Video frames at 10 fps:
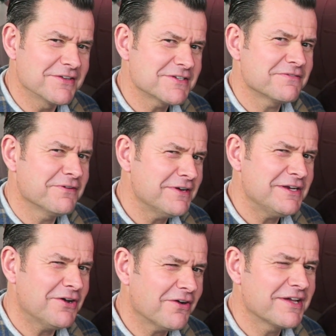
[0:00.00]
there's a funny
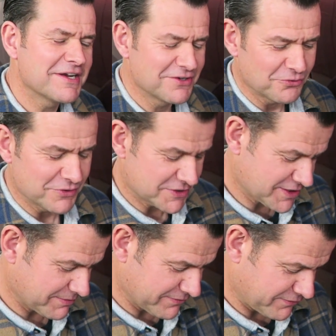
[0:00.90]
knocking noise
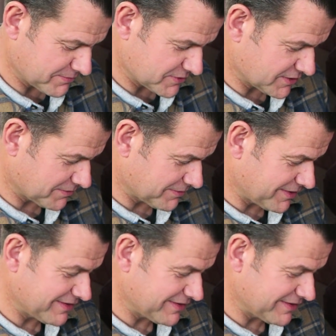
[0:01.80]
coming from somewhere,